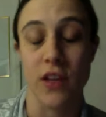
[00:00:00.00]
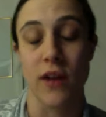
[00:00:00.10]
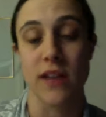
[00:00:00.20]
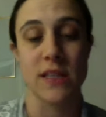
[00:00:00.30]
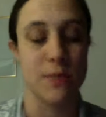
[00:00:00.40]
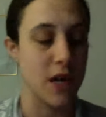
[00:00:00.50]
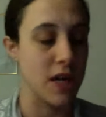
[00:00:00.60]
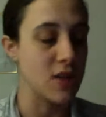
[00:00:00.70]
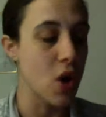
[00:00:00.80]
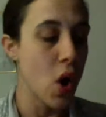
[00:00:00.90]

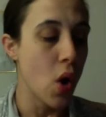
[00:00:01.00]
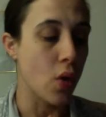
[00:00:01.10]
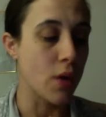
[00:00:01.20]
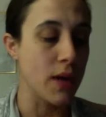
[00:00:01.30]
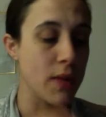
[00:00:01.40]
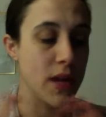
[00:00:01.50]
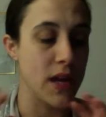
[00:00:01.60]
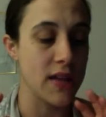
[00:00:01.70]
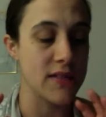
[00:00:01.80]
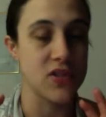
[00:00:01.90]
recipes, or
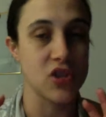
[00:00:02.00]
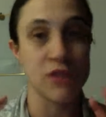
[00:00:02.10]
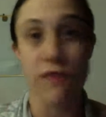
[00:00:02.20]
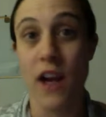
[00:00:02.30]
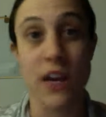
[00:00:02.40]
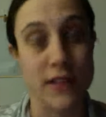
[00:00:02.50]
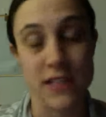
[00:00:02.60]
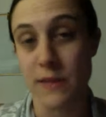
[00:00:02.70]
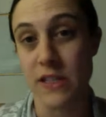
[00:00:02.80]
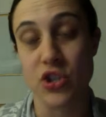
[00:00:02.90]
maybe it's just finding
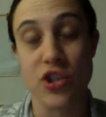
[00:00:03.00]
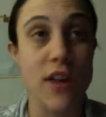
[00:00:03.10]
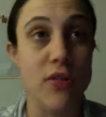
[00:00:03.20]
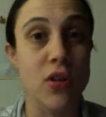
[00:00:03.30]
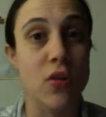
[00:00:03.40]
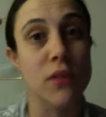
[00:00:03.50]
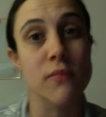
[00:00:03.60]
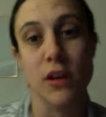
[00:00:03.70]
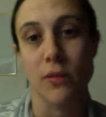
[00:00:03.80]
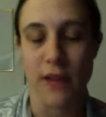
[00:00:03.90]
recipes in general, or
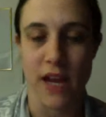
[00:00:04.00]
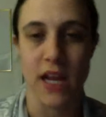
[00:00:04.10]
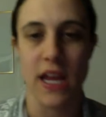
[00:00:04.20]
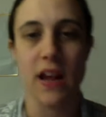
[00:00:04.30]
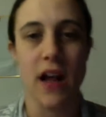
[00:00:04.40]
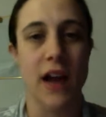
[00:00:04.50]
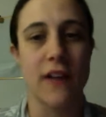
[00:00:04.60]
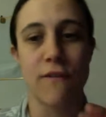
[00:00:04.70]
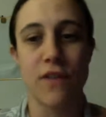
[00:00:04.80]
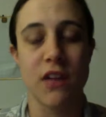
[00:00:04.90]
meal planning, and kind
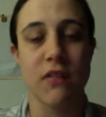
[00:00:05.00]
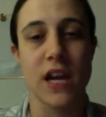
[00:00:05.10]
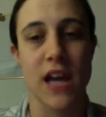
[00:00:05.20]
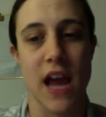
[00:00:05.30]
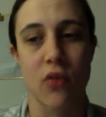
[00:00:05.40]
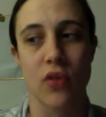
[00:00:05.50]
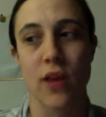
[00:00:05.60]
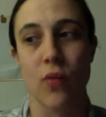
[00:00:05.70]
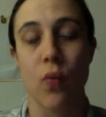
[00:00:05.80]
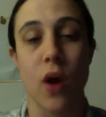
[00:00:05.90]
of figuring out
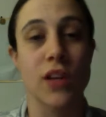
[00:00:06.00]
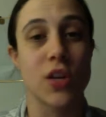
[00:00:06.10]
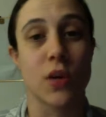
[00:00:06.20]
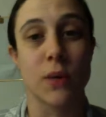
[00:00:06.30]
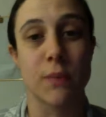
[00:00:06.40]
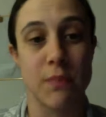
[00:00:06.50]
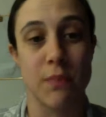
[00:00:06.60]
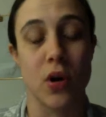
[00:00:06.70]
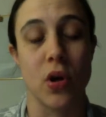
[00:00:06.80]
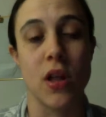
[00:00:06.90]
like what your
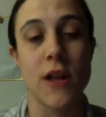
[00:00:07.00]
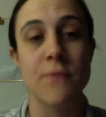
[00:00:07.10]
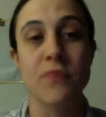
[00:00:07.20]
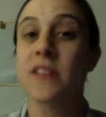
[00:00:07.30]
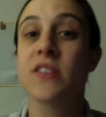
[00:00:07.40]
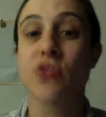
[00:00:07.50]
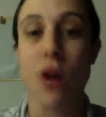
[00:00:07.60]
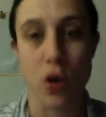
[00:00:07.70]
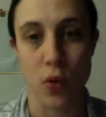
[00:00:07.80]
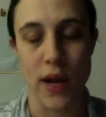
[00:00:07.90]
people
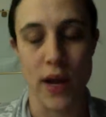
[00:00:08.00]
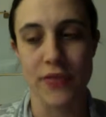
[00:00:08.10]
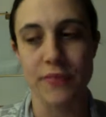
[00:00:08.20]
struggle with.